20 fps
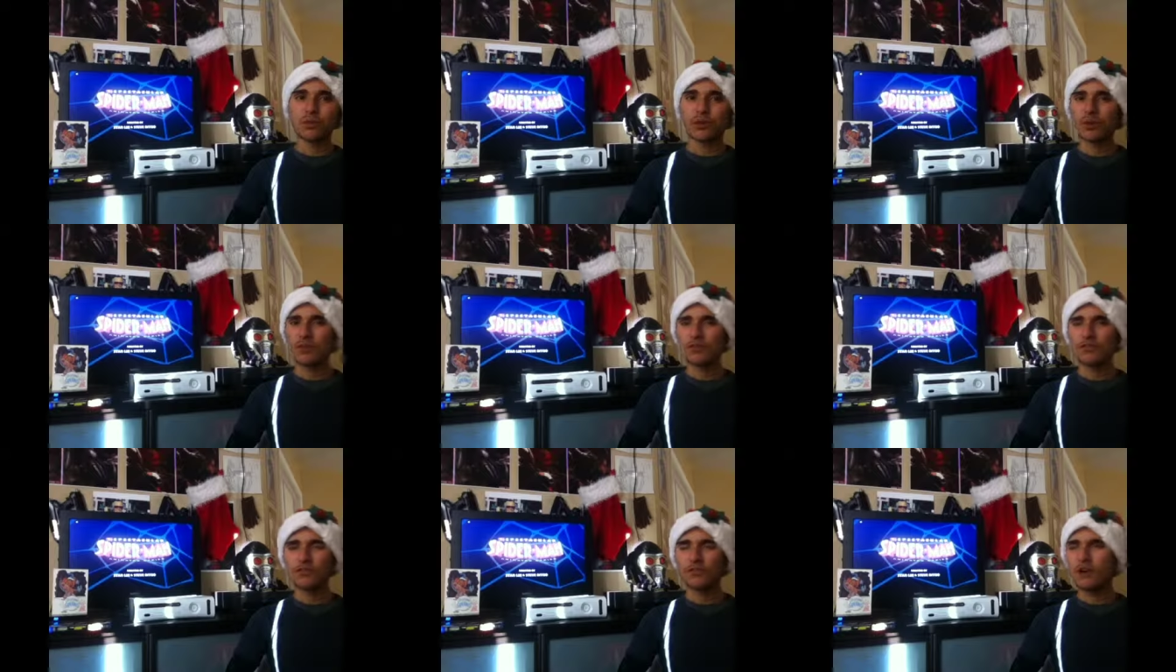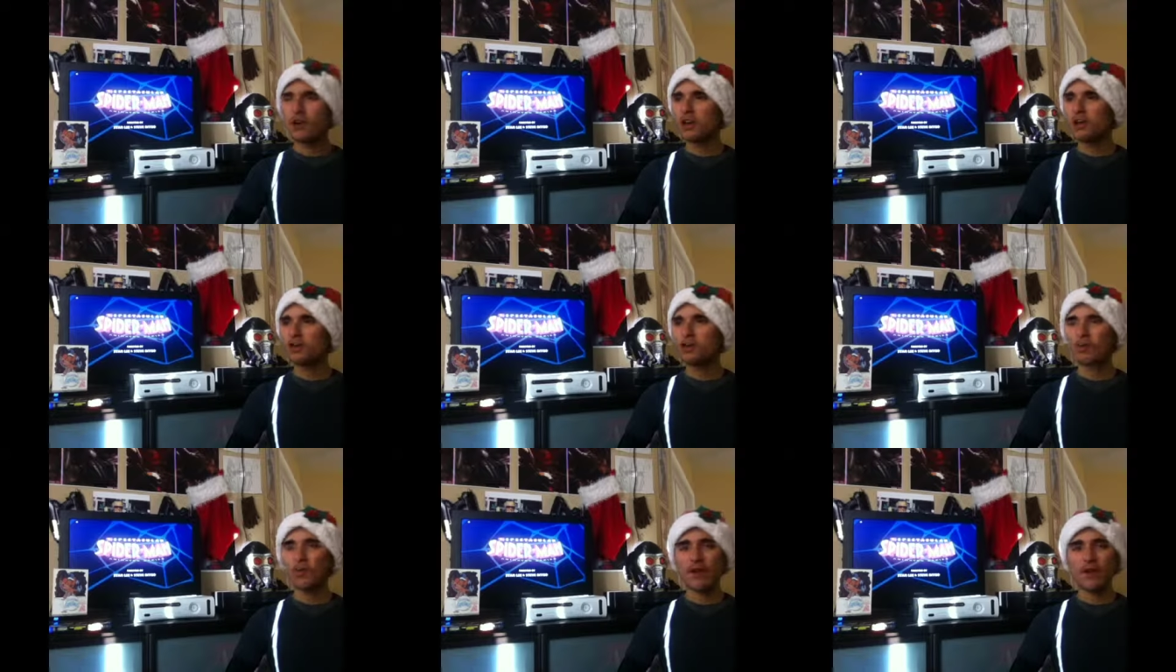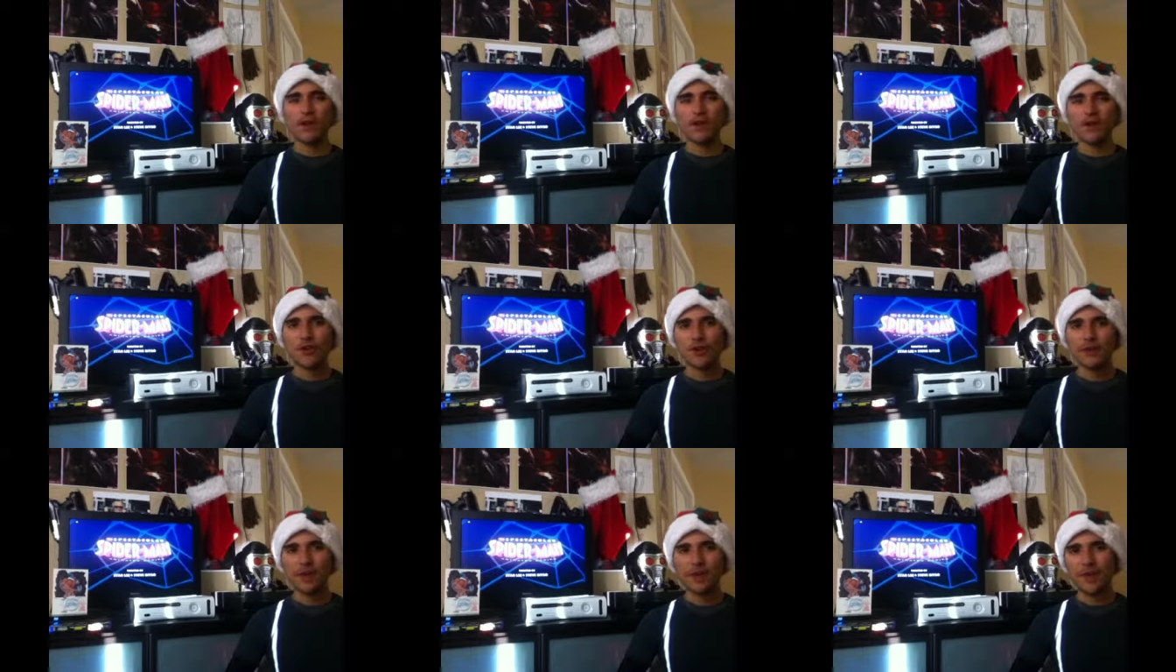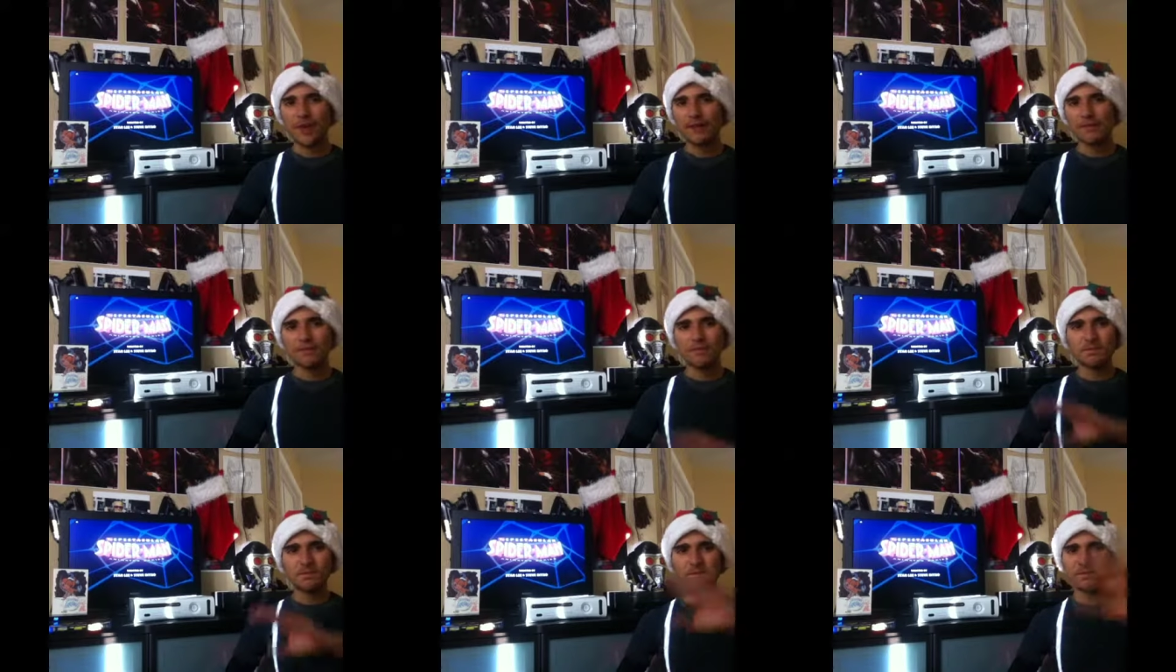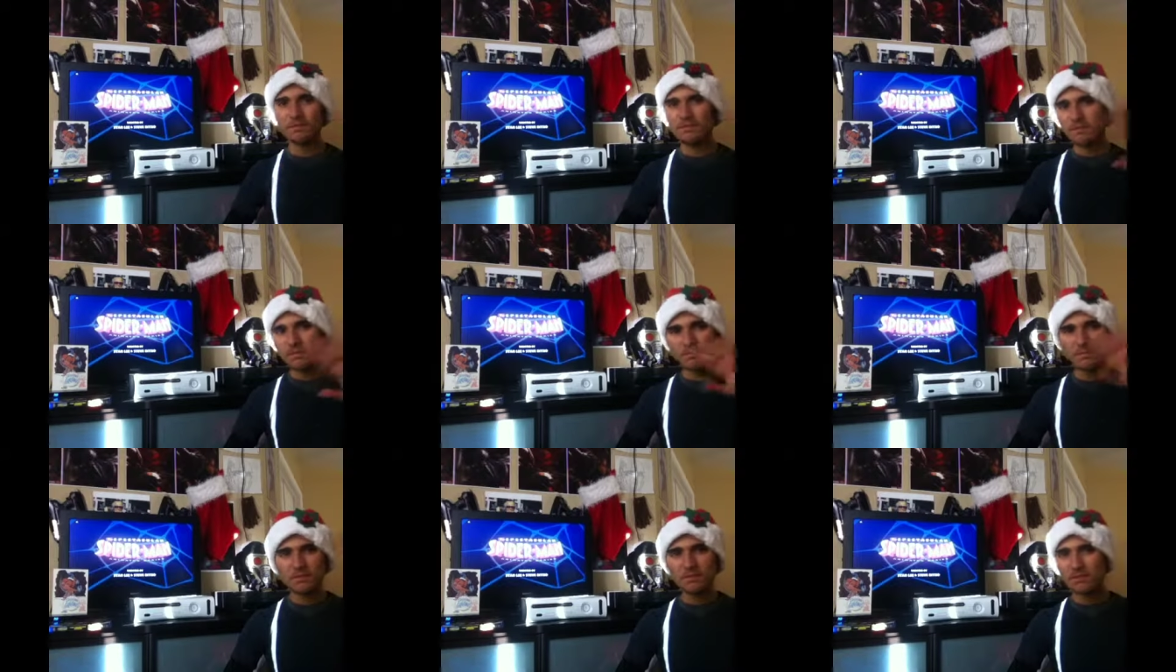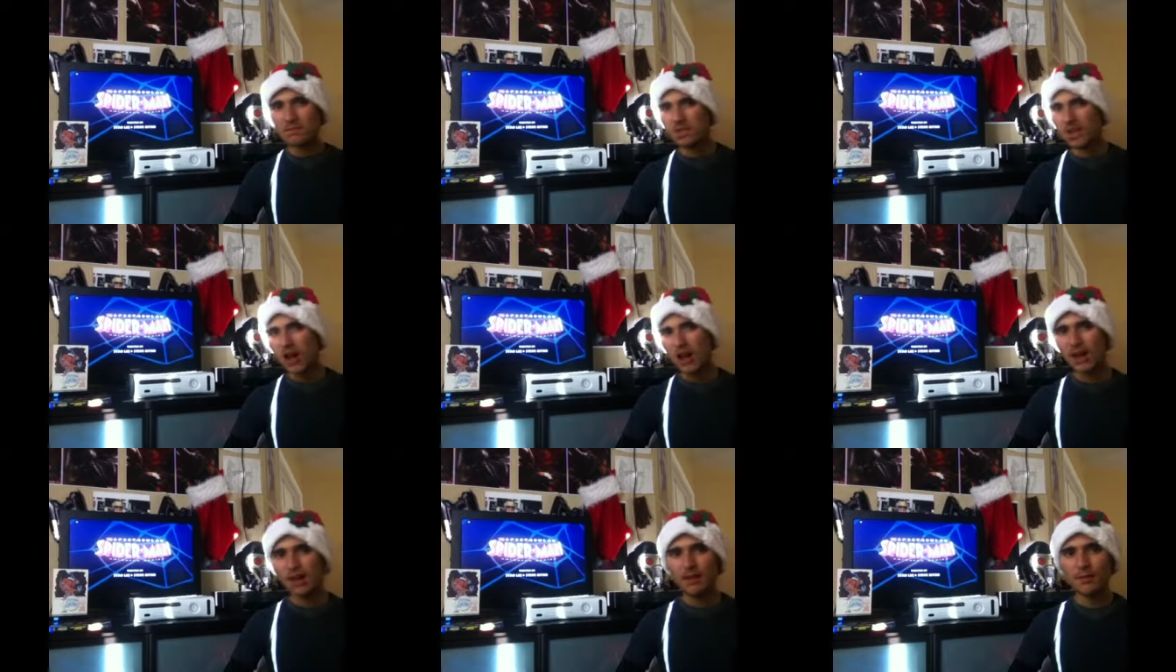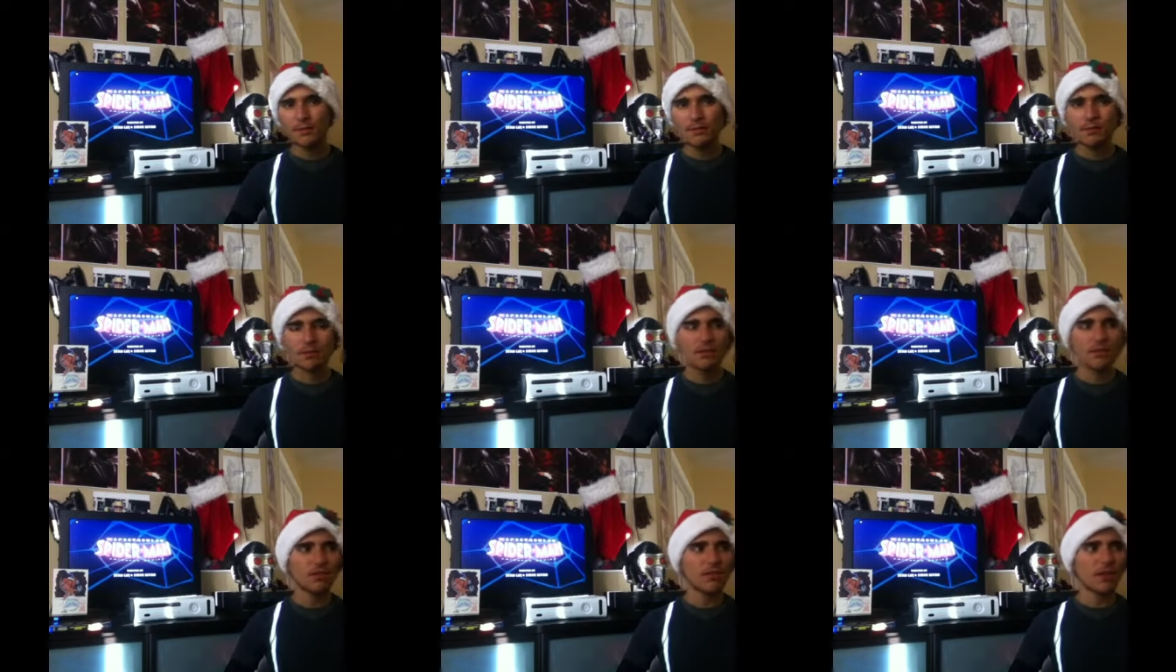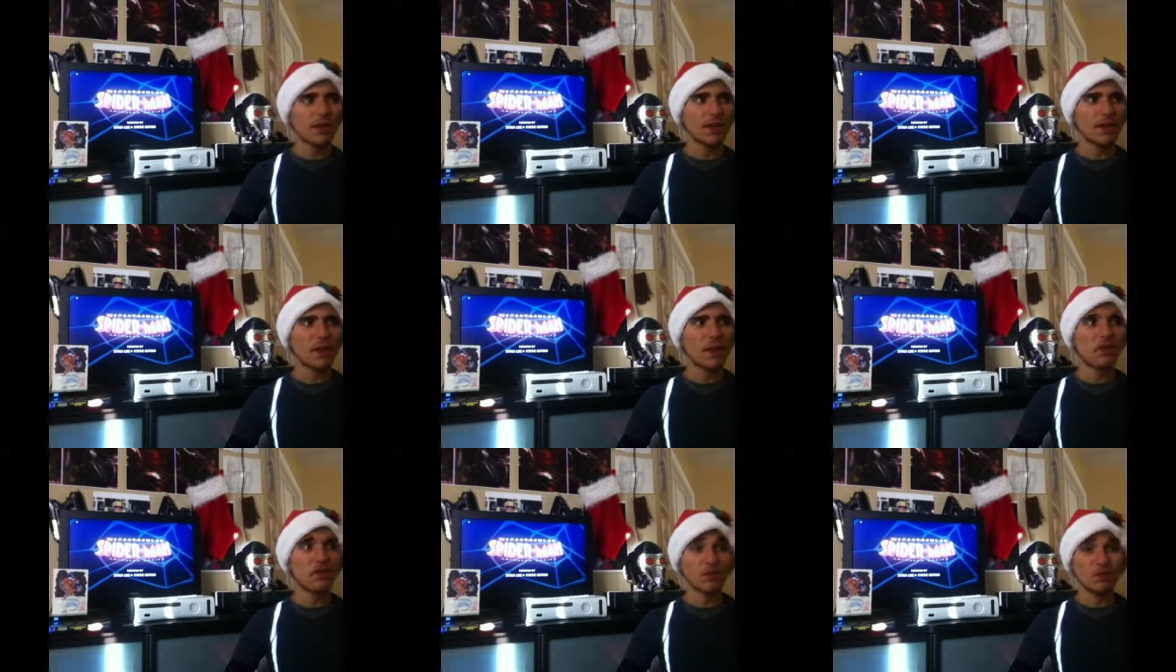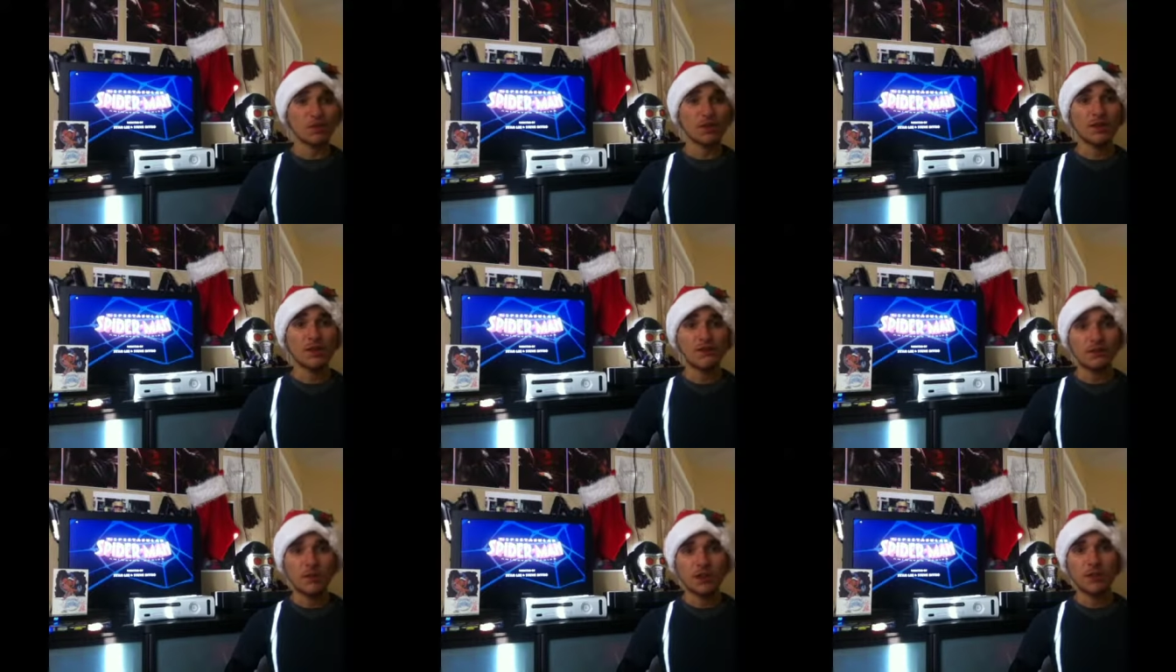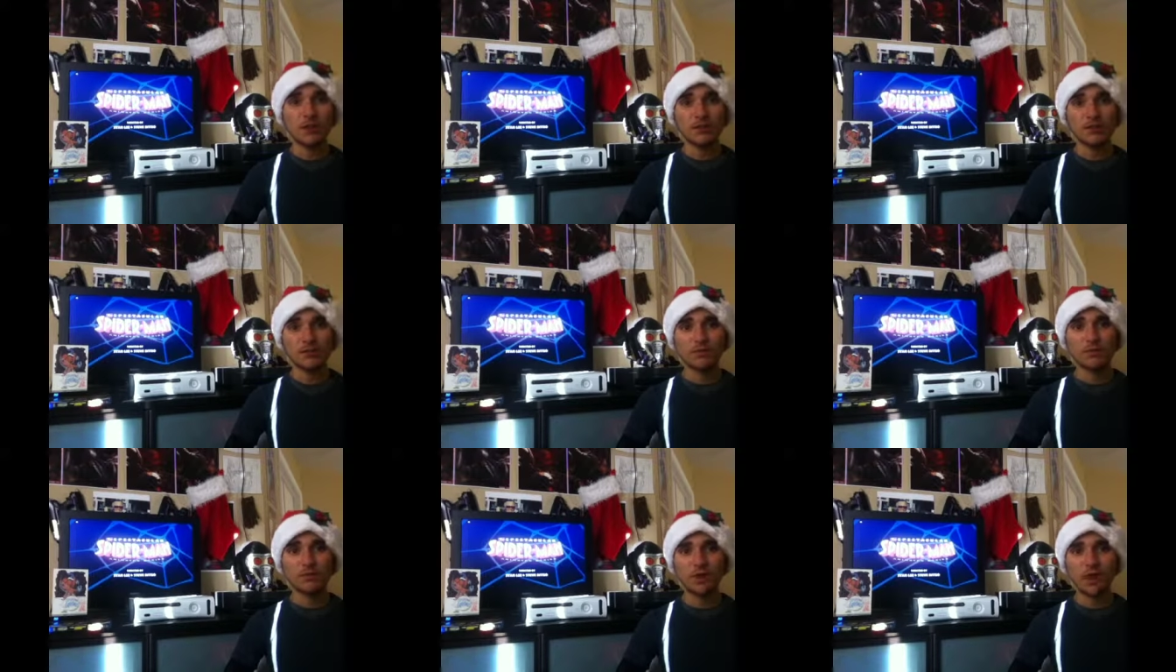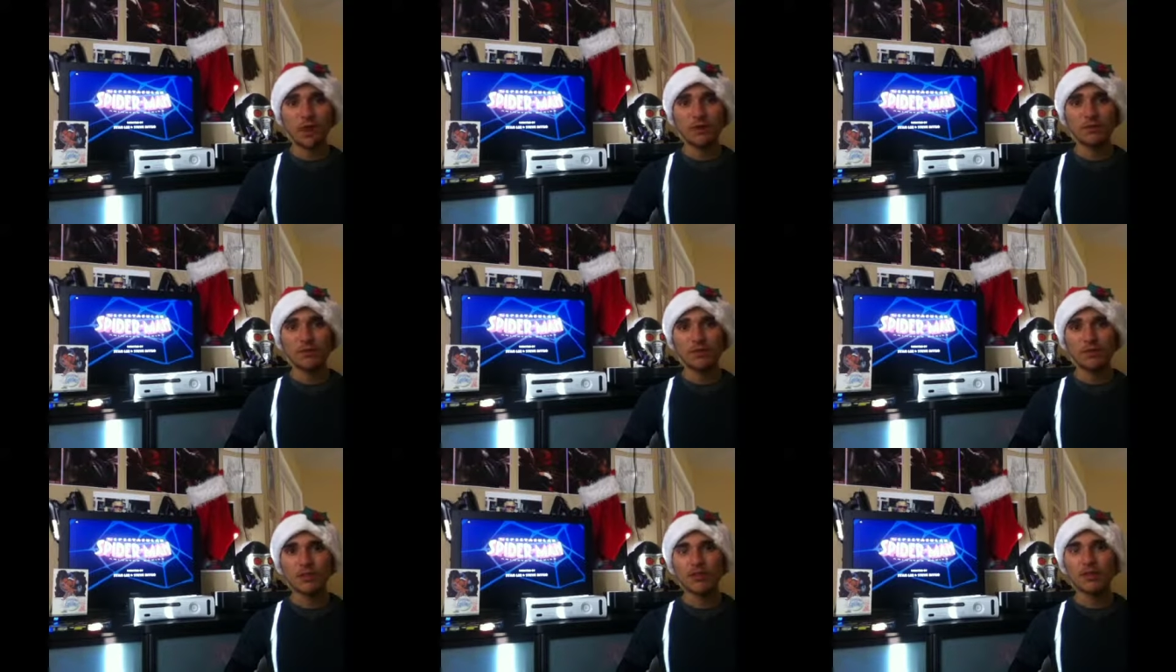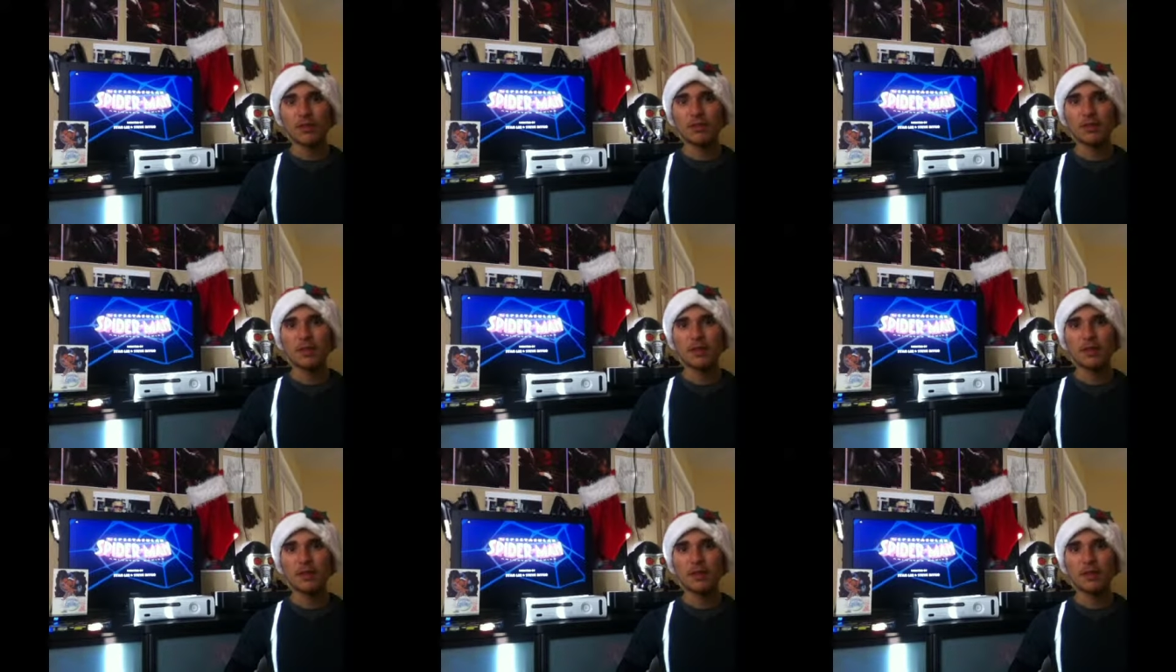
fucking weird at times. Like it got really fucking dumb and stupid.